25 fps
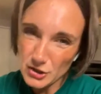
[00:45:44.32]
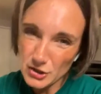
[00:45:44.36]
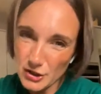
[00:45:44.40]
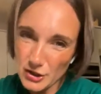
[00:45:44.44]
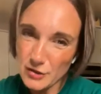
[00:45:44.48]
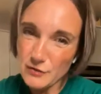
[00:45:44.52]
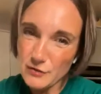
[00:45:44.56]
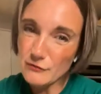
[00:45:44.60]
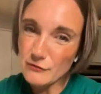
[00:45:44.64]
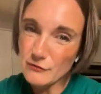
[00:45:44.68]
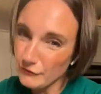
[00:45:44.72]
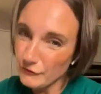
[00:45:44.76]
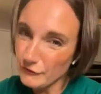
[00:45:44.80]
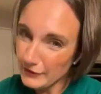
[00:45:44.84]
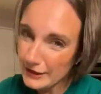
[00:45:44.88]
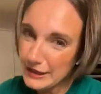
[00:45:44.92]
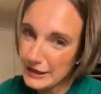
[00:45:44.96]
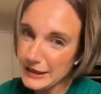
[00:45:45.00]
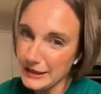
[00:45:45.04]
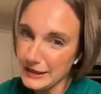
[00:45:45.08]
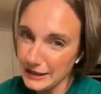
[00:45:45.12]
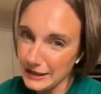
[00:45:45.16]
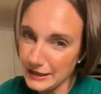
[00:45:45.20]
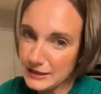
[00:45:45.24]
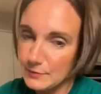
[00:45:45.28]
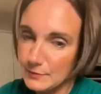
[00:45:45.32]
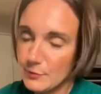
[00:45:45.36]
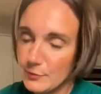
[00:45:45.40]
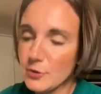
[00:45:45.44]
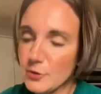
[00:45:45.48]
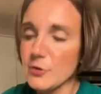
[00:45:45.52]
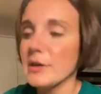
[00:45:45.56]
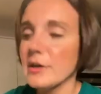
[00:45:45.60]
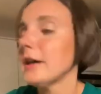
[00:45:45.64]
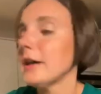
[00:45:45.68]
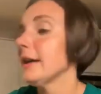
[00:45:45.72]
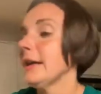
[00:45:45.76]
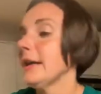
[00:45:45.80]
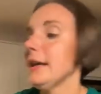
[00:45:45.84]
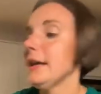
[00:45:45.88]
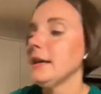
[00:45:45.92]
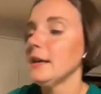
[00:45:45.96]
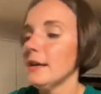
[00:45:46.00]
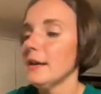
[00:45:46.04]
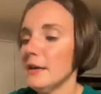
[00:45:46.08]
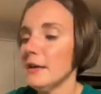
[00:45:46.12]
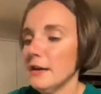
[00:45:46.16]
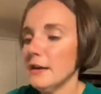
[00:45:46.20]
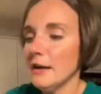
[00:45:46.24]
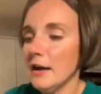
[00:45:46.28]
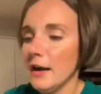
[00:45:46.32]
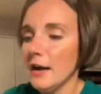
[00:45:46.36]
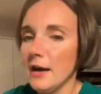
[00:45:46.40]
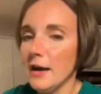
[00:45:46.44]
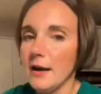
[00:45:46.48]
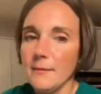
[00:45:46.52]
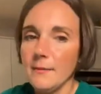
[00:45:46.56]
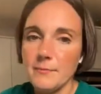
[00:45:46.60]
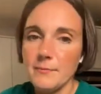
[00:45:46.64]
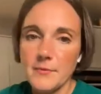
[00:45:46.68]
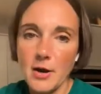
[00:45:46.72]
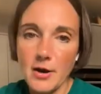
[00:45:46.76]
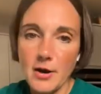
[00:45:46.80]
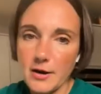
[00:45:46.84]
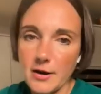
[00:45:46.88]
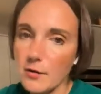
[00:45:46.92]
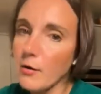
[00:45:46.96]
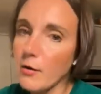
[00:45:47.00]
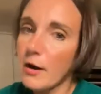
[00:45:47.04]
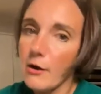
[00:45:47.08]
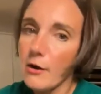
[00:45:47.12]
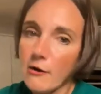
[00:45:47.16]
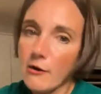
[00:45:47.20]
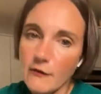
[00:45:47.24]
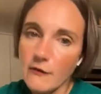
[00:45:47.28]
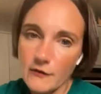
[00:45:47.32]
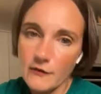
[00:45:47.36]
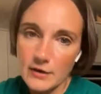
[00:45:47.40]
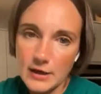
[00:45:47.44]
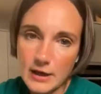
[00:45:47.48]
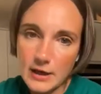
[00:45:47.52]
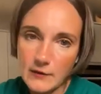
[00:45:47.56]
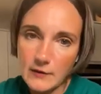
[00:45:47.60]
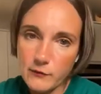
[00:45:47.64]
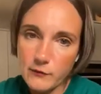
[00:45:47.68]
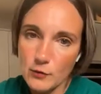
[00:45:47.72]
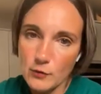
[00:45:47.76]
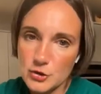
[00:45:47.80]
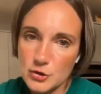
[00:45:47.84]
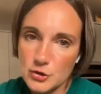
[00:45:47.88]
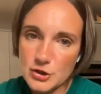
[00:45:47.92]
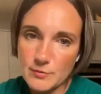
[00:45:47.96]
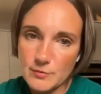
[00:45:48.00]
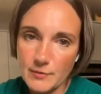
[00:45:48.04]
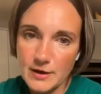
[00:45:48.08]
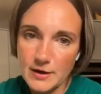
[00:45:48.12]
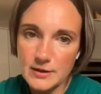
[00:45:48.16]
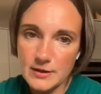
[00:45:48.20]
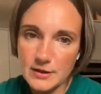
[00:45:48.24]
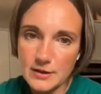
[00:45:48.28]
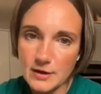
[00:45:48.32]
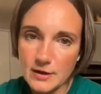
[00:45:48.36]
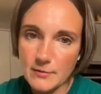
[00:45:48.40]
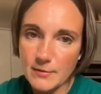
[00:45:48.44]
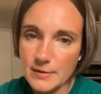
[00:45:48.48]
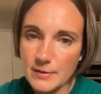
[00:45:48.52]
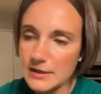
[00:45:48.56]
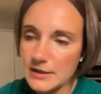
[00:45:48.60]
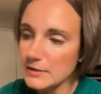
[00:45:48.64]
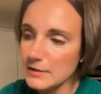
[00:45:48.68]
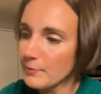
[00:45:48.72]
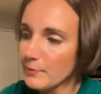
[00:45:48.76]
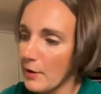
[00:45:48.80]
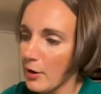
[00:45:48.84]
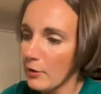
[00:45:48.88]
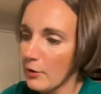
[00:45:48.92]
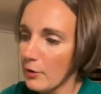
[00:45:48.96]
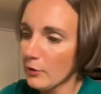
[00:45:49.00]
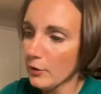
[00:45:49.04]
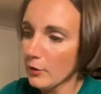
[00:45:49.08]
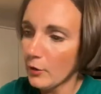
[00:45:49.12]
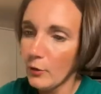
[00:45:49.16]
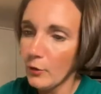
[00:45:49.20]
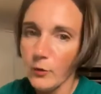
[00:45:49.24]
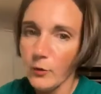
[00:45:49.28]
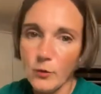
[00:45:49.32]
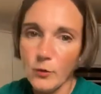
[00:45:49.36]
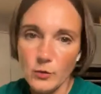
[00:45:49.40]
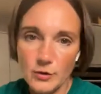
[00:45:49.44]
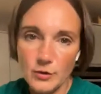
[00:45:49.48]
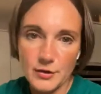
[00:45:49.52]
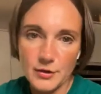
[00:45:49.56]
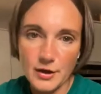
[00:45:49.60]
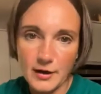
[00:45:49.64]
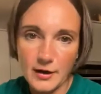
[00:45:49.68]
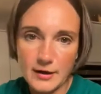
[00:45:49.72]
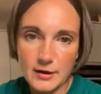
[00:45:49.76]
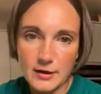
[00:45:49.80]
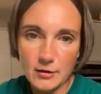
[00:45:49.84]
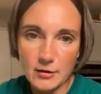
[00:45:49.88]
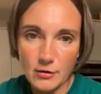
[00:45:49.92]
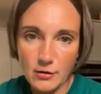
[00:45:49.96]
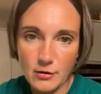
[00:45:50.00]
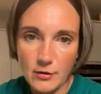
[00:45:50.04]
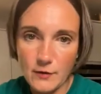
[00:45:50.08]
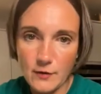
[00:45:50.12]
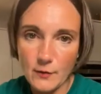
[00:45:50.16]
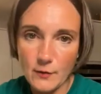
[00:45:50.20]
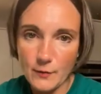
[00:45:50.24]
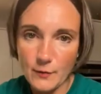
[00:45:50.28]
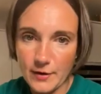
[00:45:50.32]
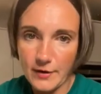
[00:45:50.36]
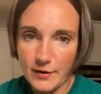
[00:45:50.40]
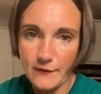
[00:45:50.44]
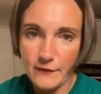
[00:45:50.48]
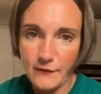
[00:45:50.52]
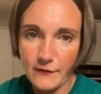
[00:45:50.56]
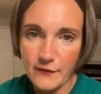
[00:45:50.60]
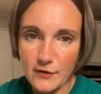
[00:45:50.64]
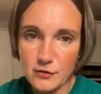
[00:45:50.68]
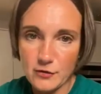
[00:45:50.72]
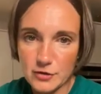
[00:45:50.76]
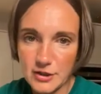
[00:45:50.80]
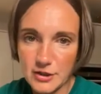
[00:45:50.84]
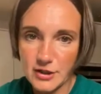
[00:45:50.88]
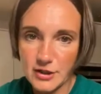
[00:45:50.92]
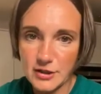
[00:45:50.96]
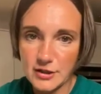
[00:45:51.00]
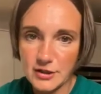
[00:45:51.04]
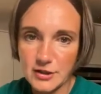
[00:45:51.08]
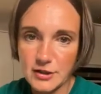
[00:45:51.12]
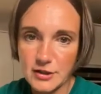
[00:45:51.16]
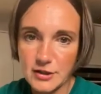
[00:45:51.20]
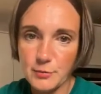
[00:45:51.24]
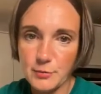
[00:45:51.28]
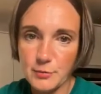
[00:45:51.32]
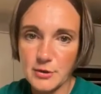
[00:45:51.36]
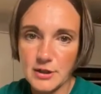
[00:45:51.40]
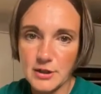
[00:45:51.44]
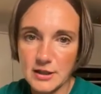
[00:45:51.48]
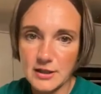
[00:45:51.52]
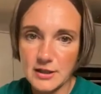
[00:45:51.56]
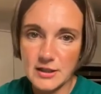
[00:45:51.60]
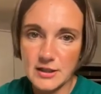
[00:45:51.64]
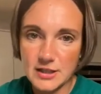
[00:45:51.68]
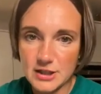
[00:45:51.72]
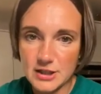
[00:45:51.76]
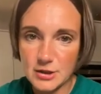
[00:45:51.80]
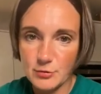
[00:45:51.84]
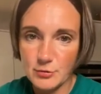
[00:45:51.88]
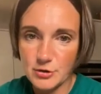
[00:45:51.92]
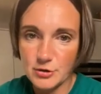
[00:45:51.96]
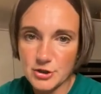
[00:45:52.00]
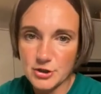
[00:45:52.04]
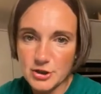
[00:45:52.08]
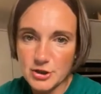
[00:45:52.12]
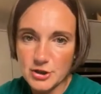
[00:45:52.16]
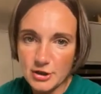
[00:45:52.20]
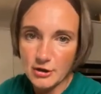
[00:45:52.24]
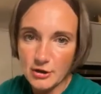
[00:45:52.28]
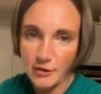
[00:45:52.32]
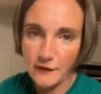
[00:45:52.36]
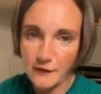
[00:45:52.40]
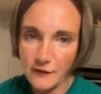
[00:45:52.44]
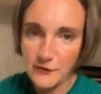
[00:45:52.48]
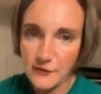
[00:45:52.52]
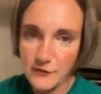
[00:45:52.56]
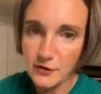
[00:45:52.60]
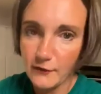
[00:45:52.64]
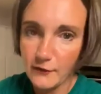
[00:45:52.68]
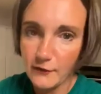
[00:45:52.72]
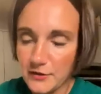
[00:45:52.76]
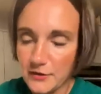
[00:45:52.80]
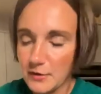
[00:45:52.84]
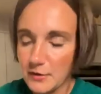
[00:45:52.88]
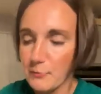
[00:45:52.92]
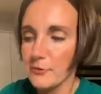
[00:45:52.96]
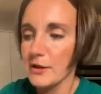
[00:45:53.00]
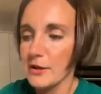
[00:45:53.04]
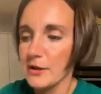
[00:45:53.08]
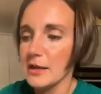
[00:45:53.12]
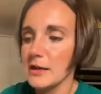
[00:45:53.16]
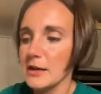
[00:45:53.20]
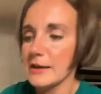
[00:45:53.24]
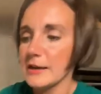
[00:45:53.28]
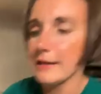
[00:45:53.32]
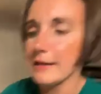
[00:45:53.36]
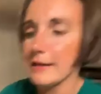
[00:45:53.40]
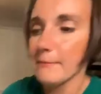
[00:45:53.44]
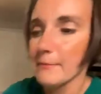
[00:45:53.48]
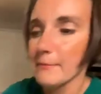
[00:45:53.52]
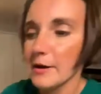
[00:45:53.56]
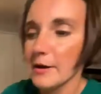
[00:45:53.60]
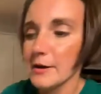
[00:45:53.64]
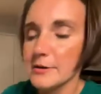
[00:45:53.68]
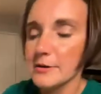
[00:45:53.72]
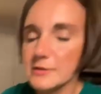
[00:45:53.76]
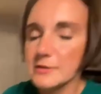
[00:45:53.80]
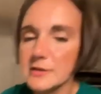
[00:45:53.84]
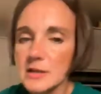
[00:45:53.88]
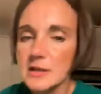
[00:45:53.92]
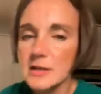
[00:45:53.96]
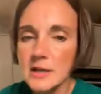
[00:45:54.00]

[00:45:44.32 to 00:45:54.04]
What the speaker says: don't really need to put that in. I quite often leave water in my Thermomix bowl all night long when I've forgotten to put it in the dishwasher after I've run the pre-clean mode.